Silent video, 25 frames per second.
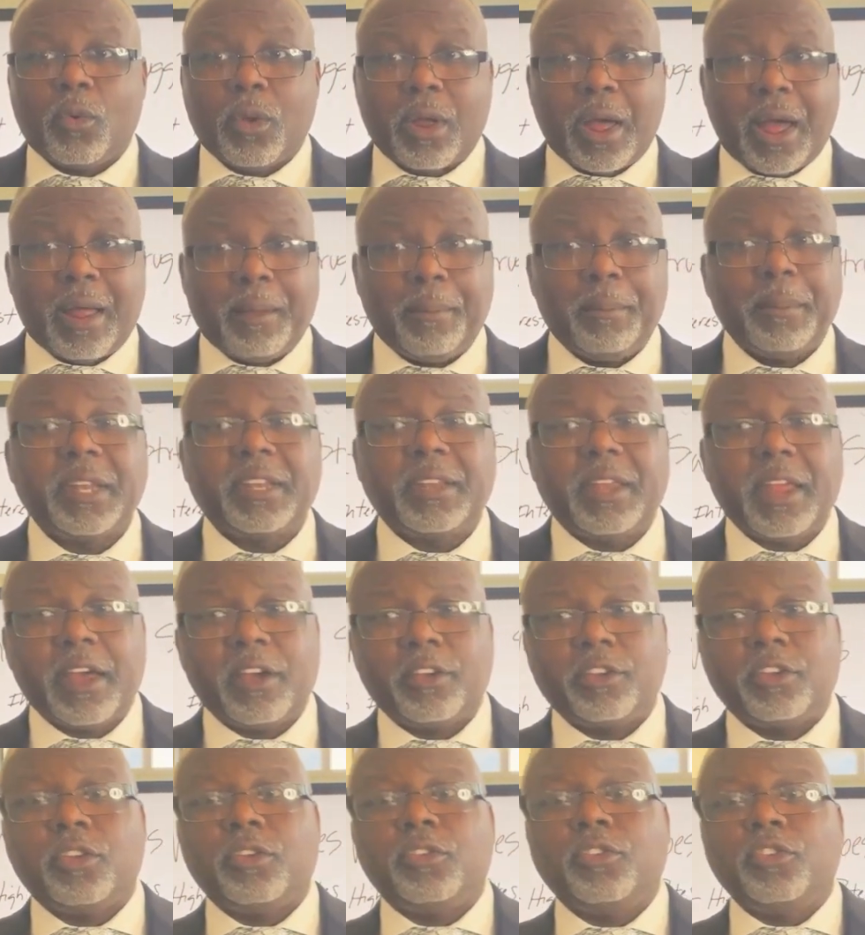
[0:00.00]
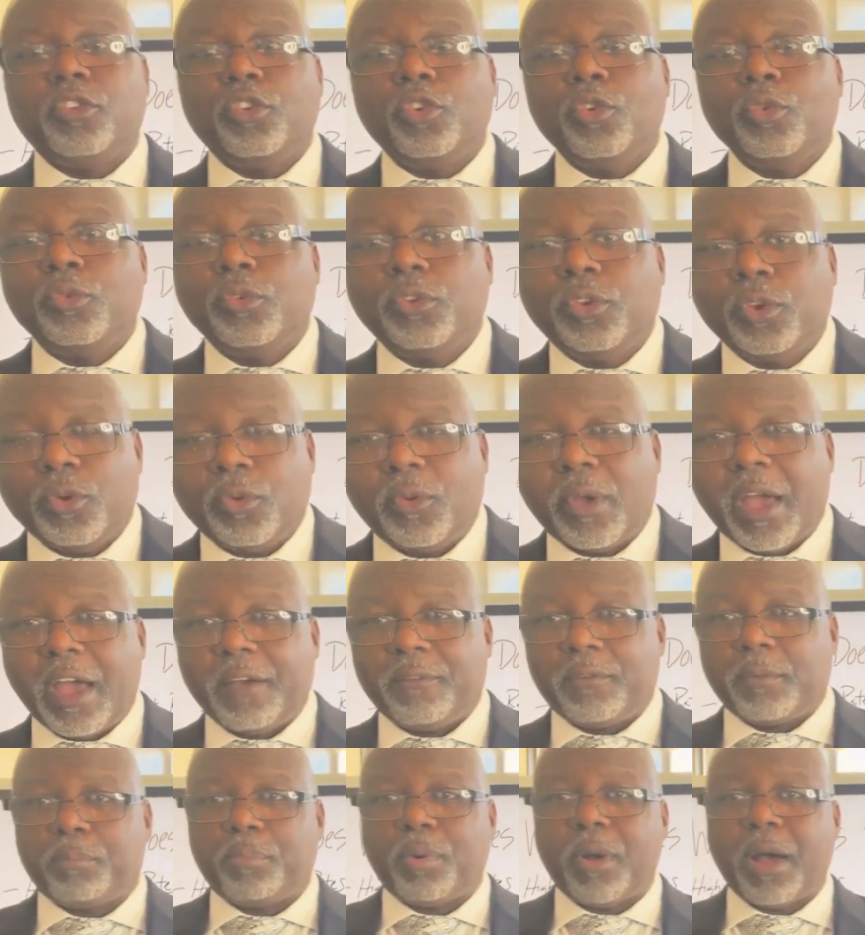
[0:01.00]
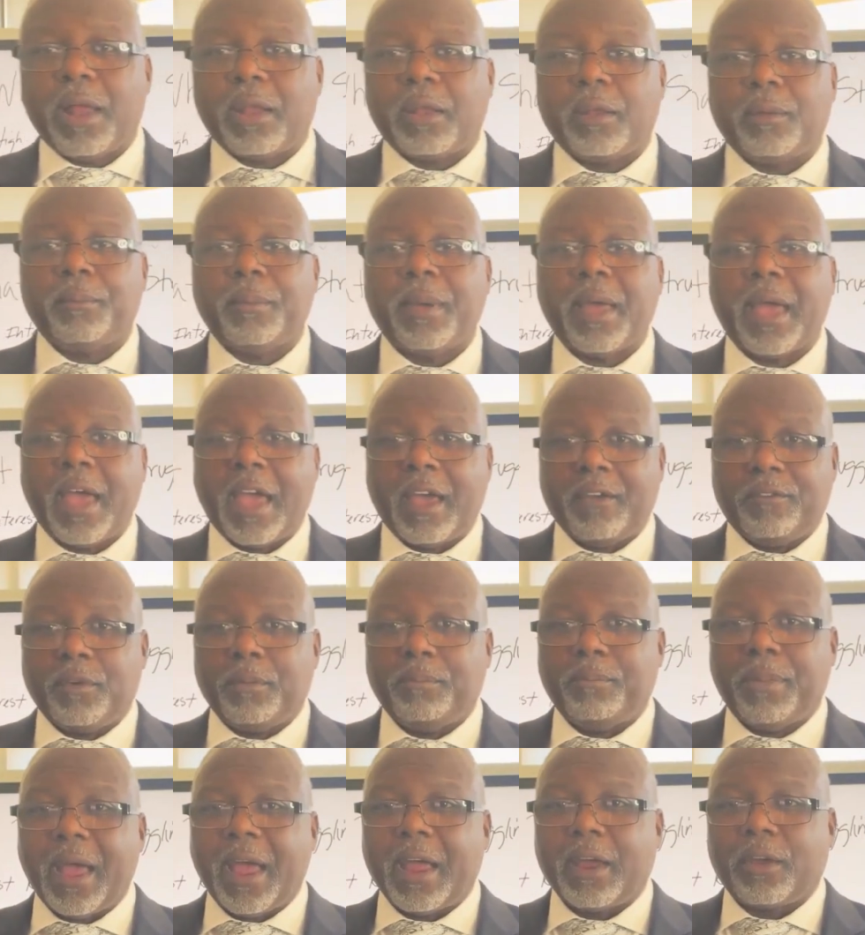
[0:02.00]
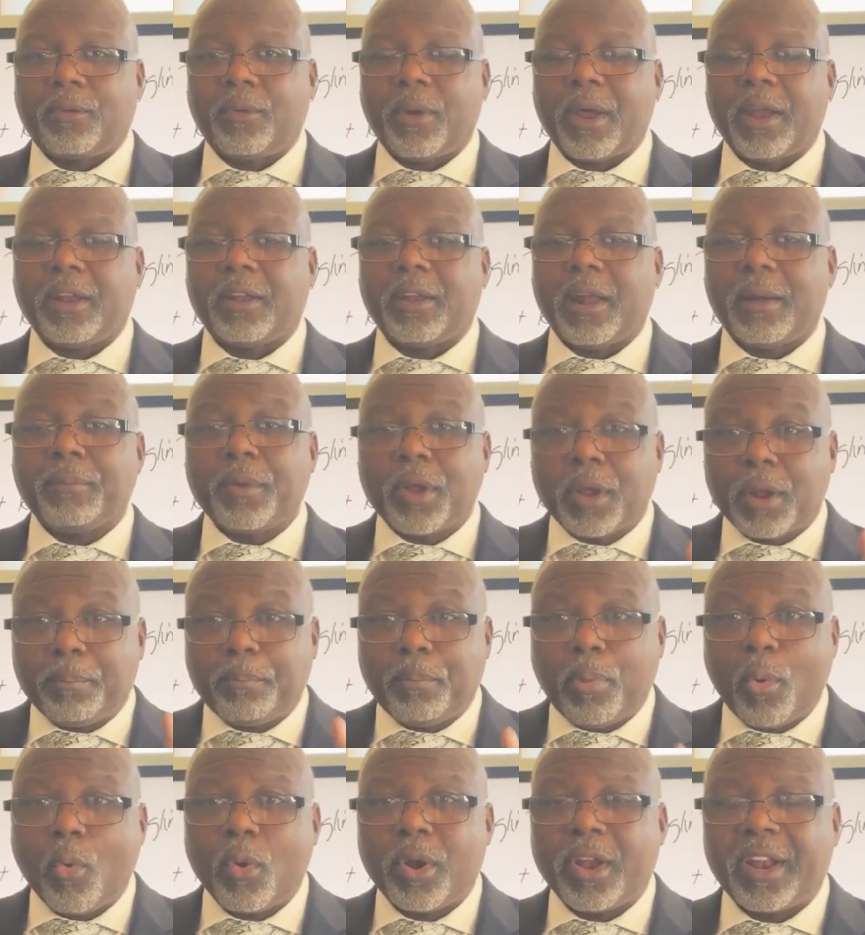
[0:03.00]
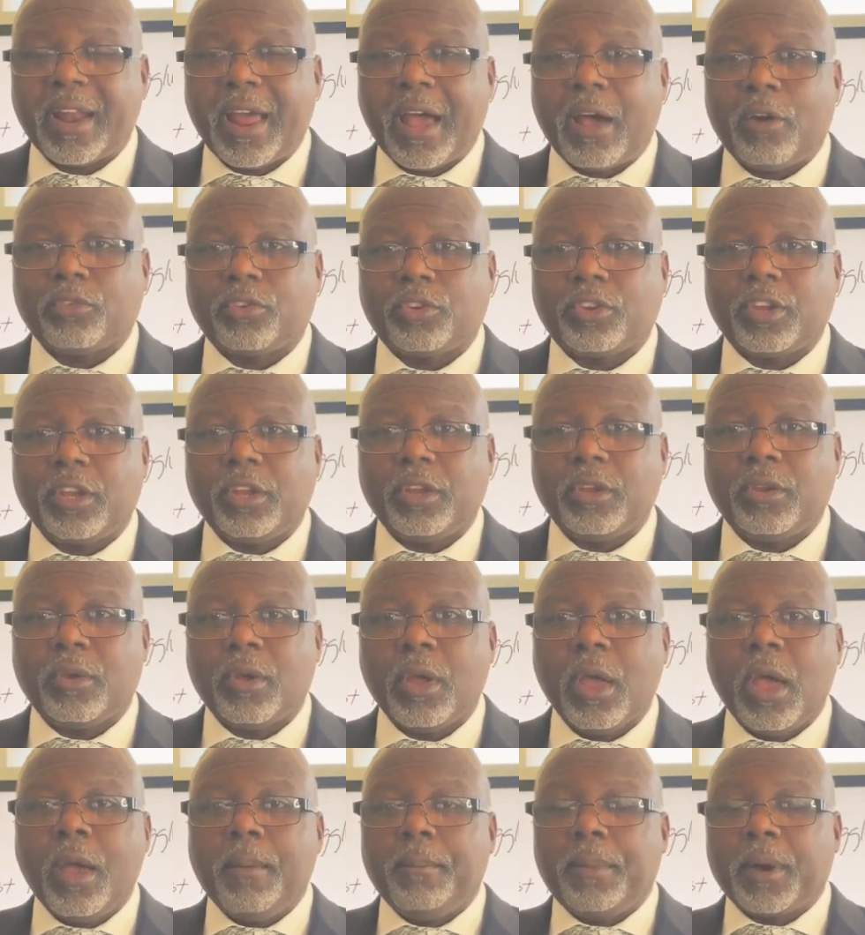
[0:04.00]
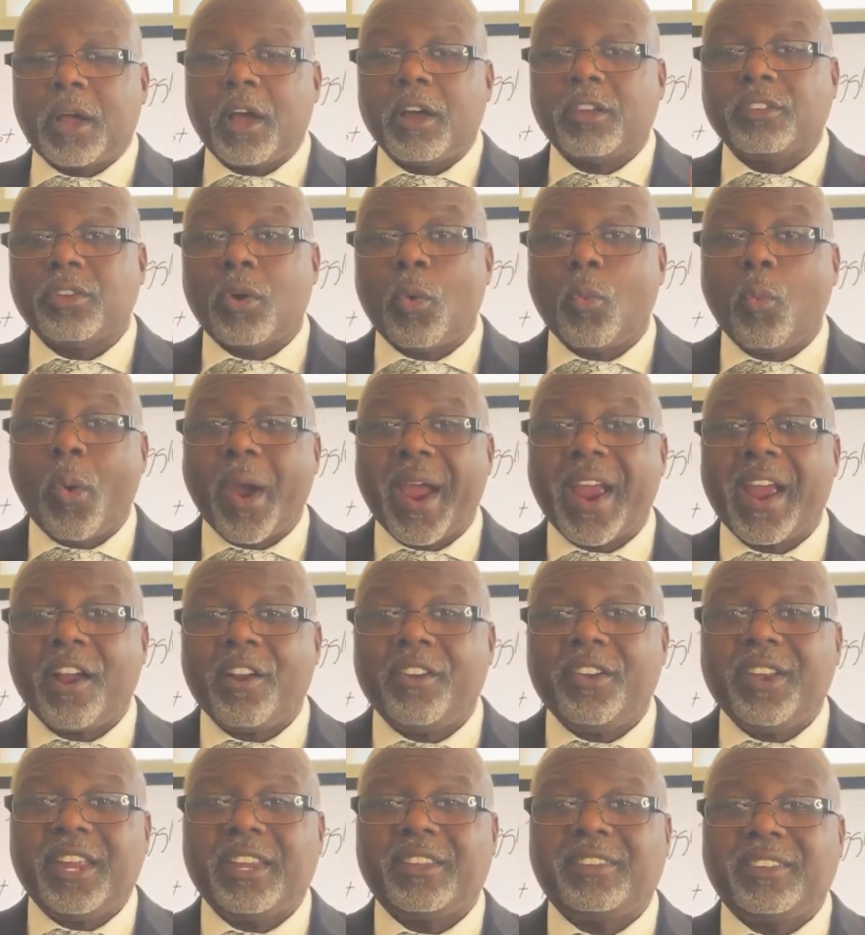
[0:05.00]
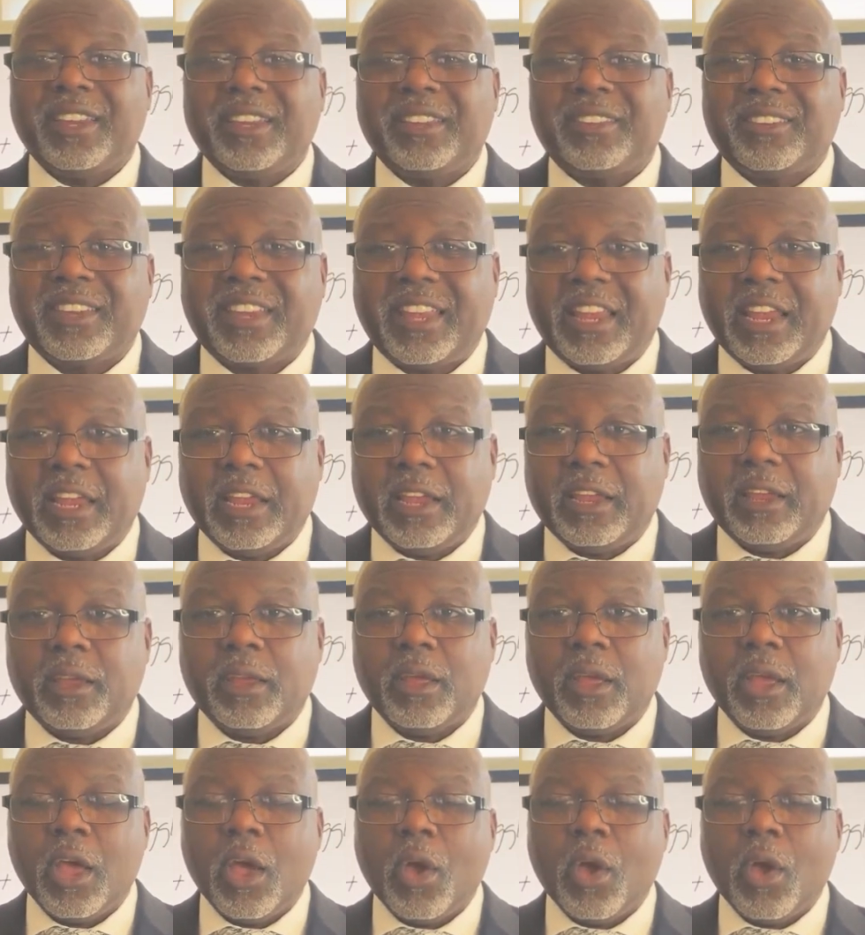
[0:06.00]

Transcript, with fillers: I'm going to tell you, you do have a problem having bad credit. And I'm going to point it out to you because awareness is key.